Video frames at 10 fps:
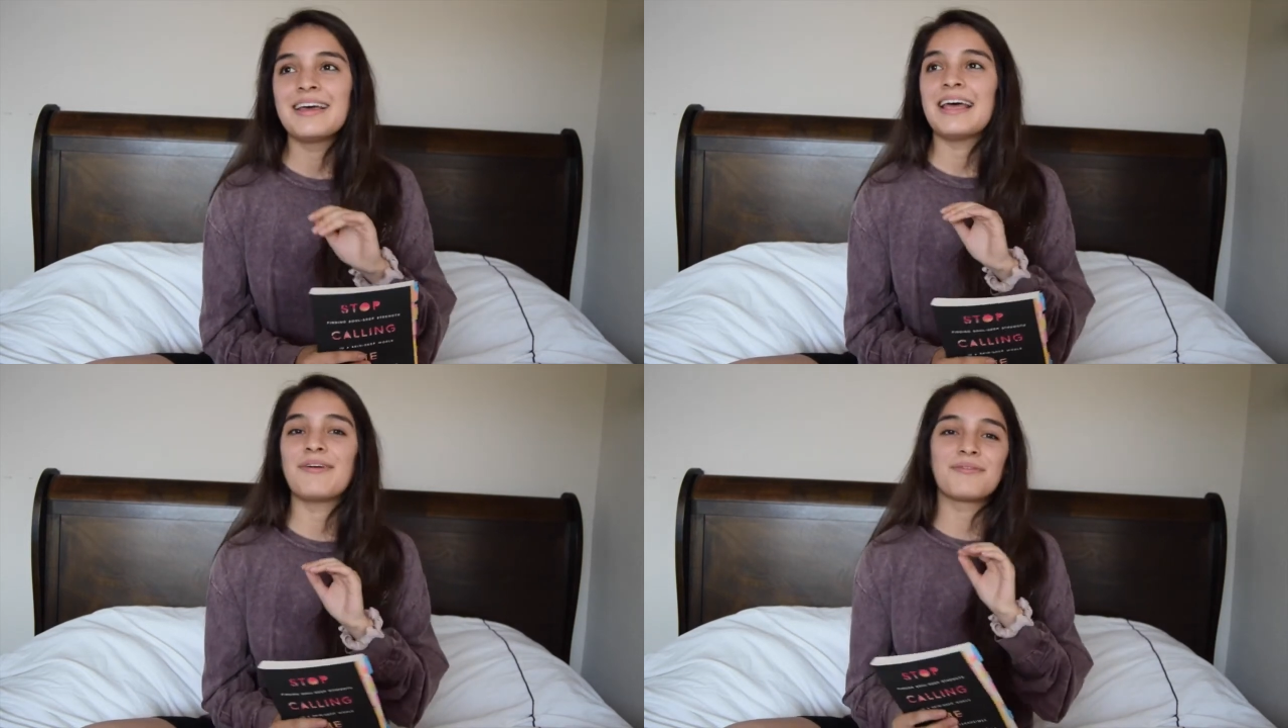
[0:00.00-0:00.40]

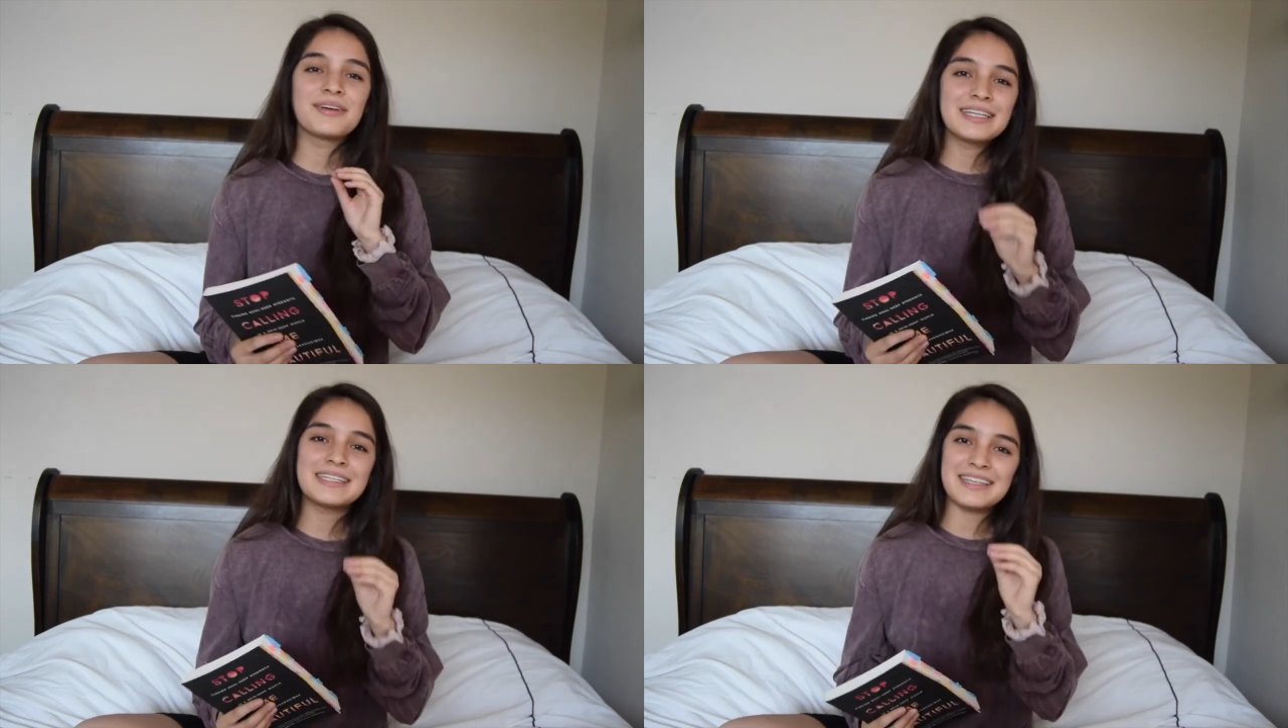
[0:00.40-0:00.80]
It
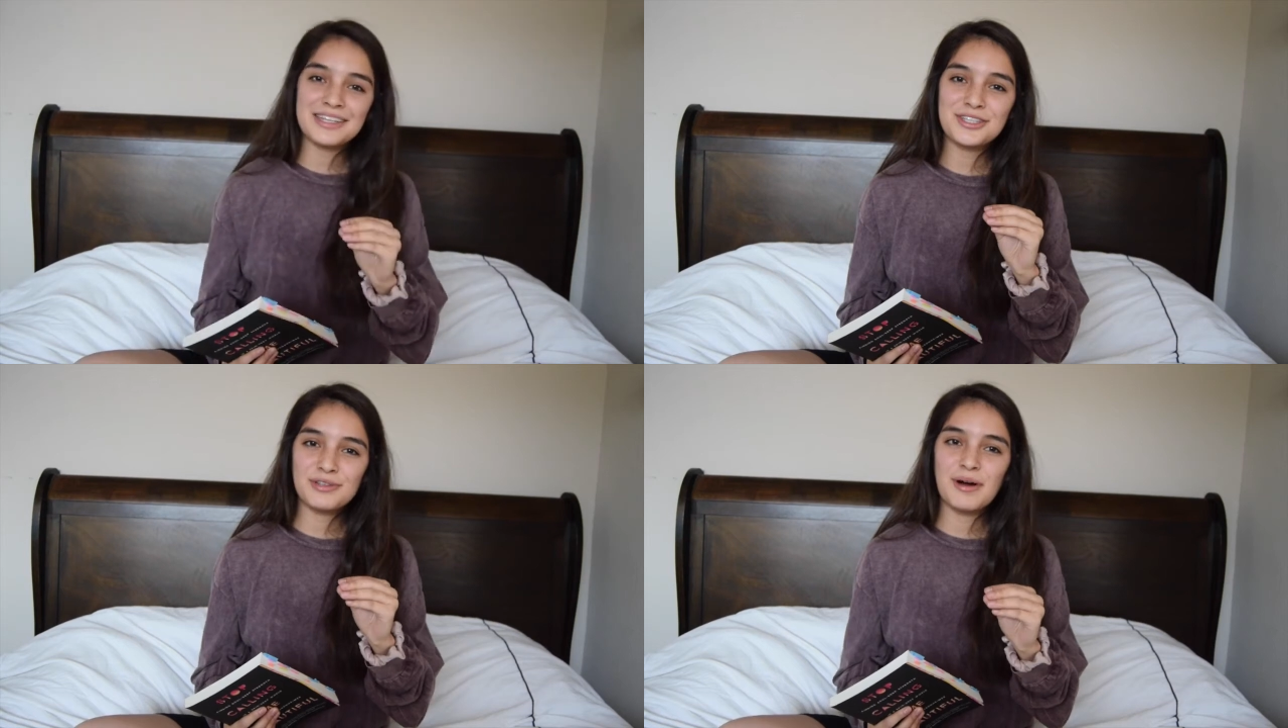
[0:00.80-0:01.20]
really
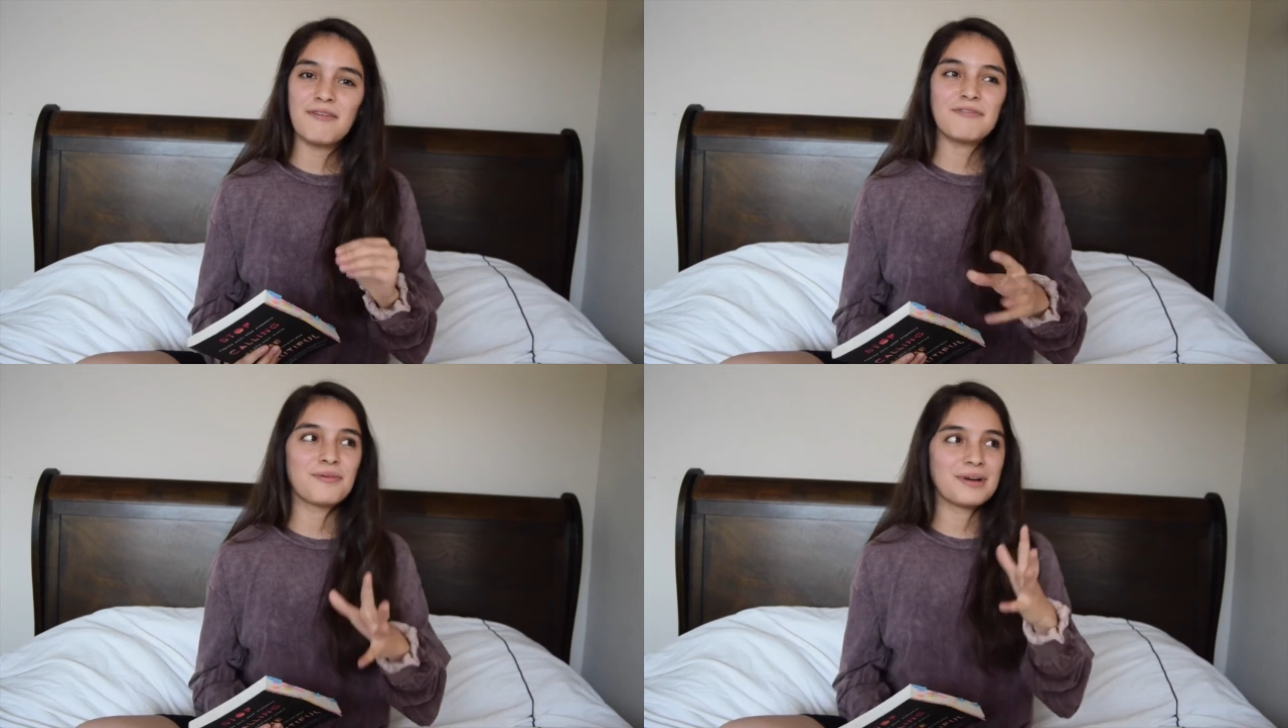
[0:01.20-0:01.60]
sets you
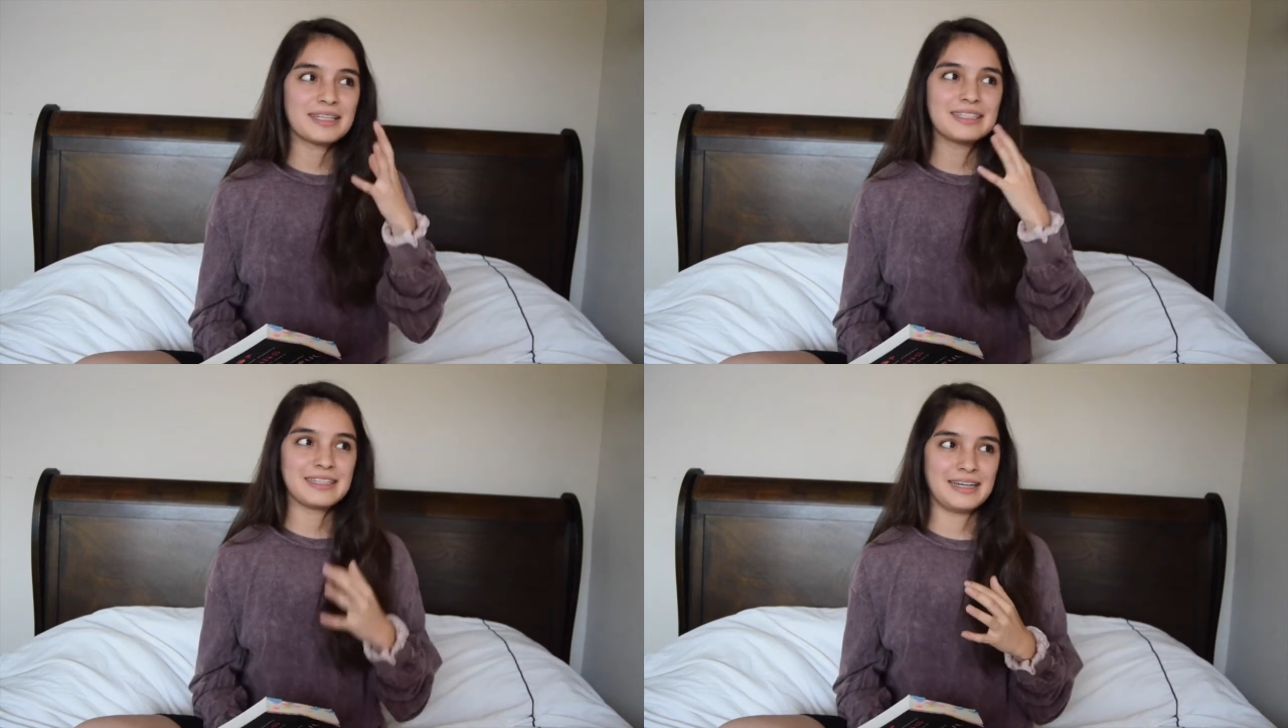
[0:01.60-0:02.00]
up for what
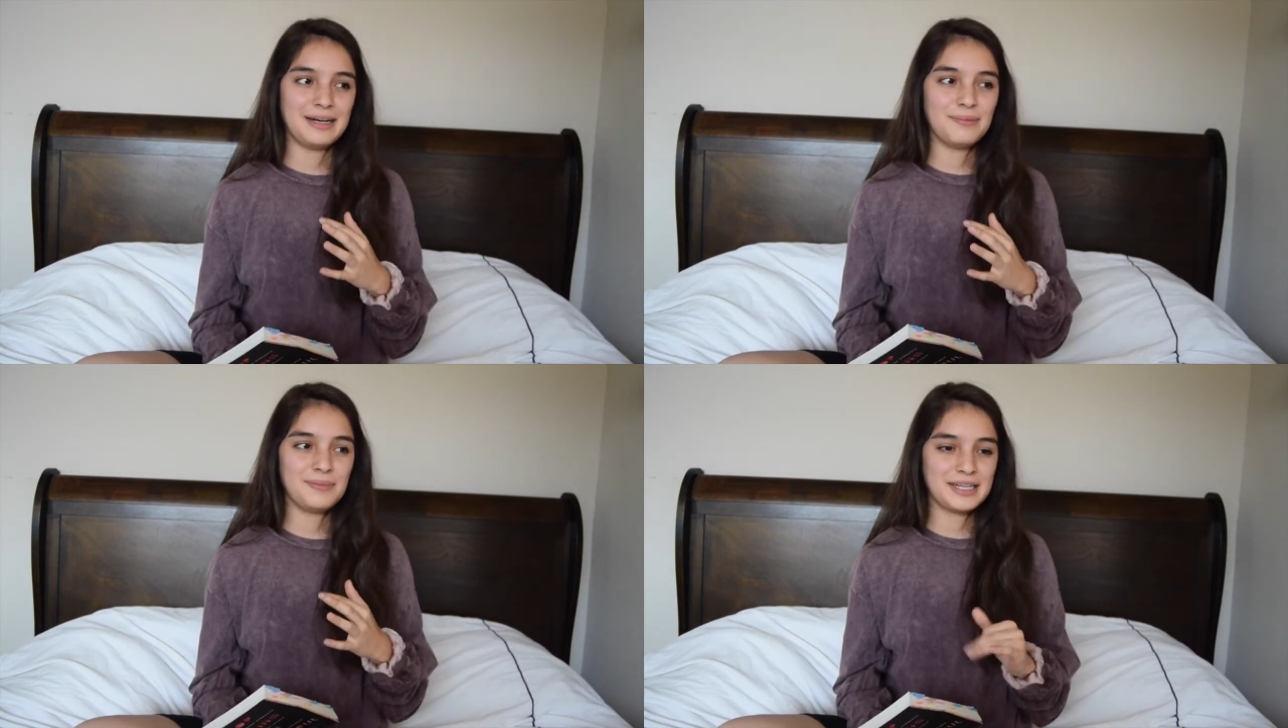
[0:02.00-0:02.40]
is to
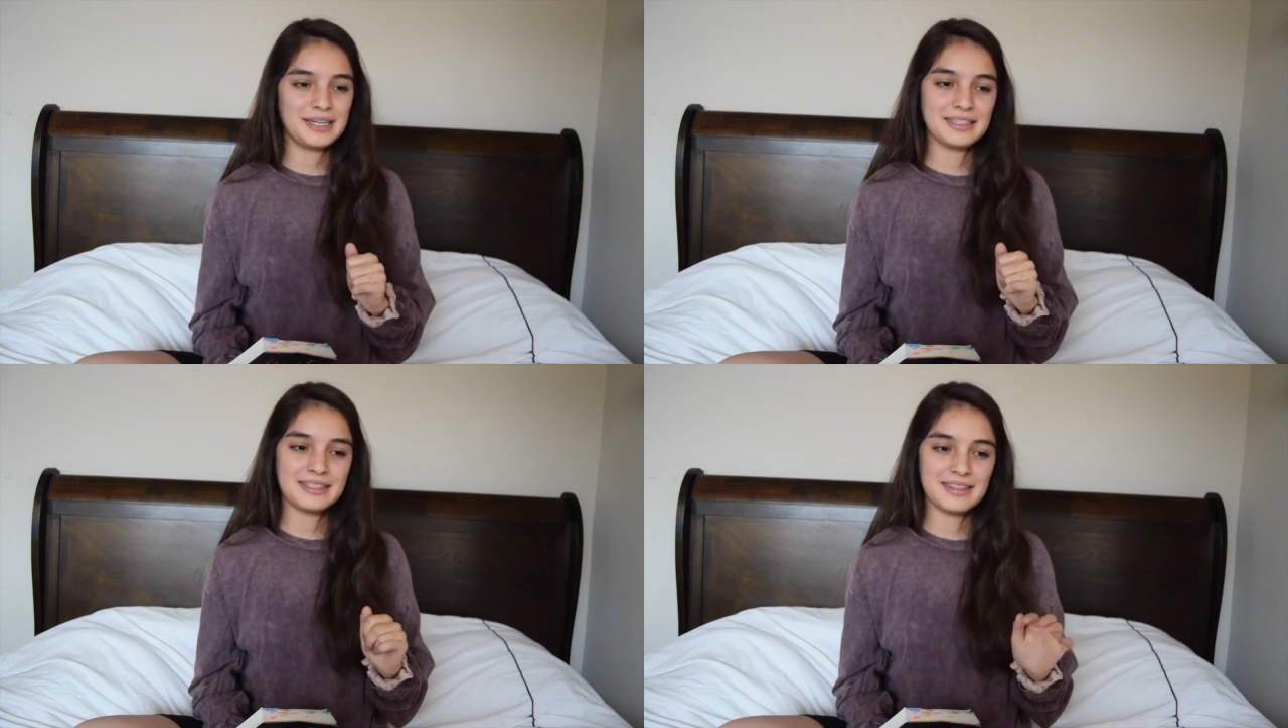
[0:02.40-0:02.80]
come,
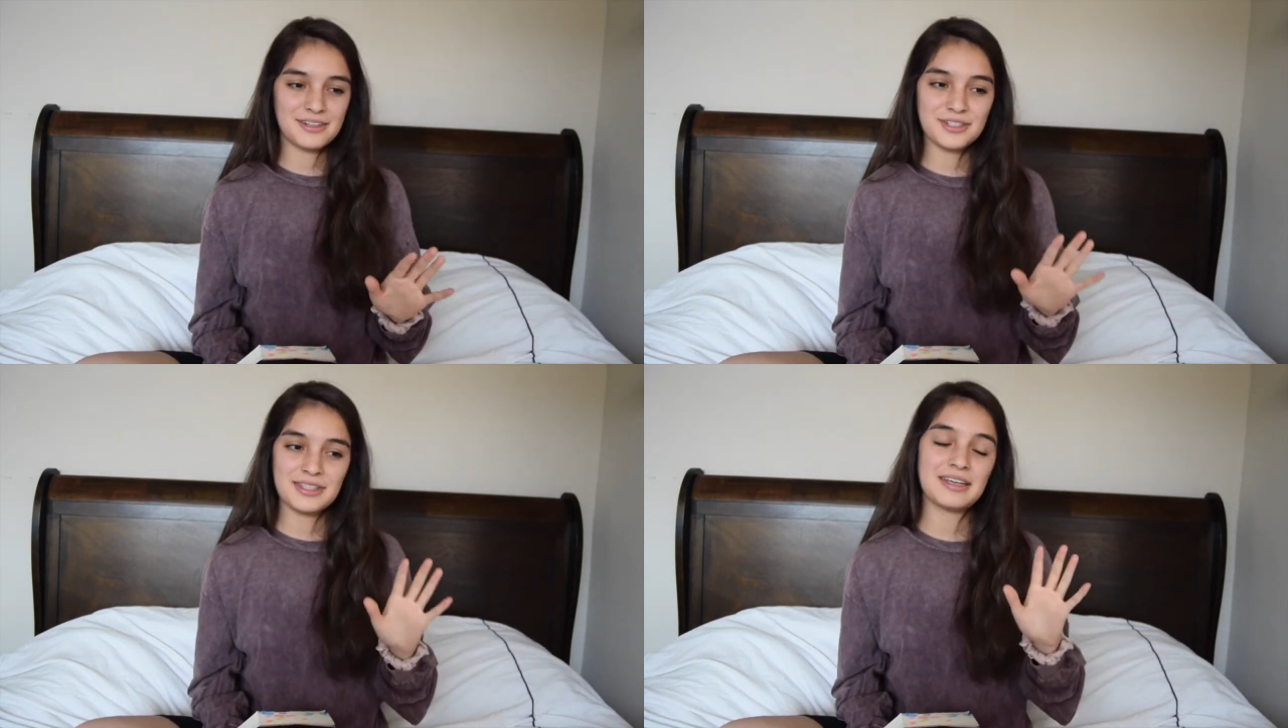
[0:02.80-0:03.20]
because
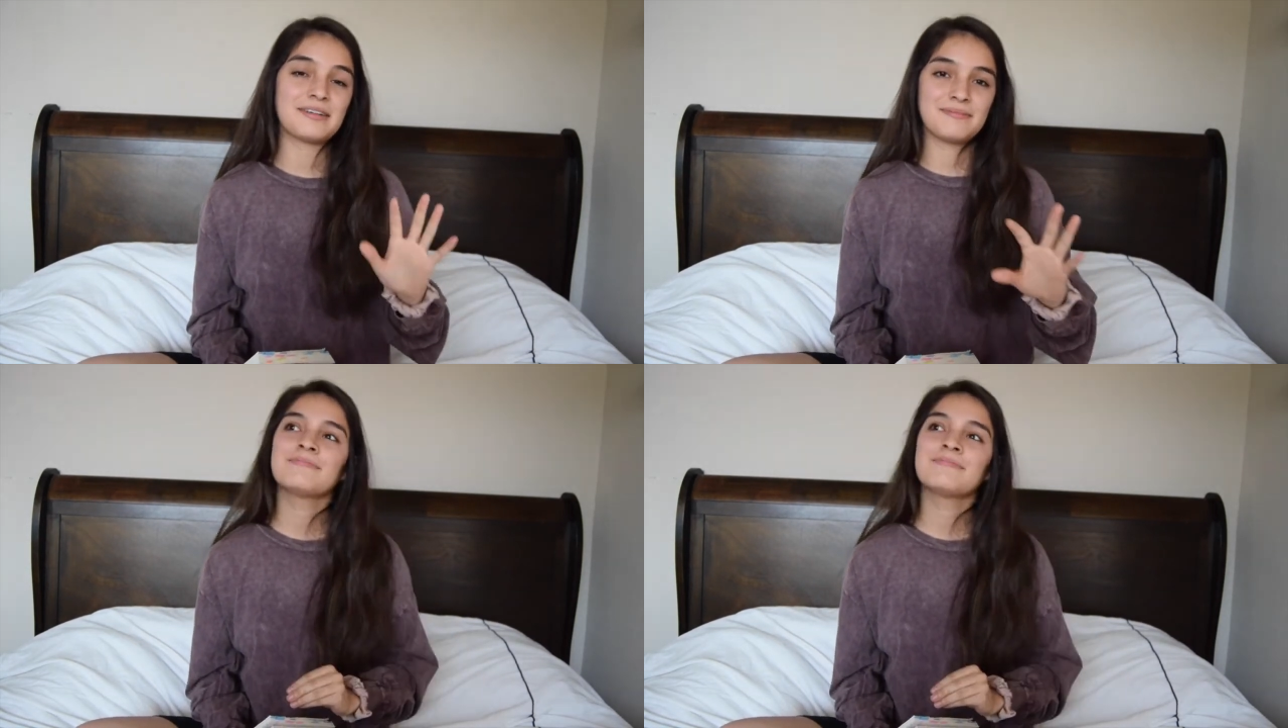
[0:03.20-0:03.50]
there's like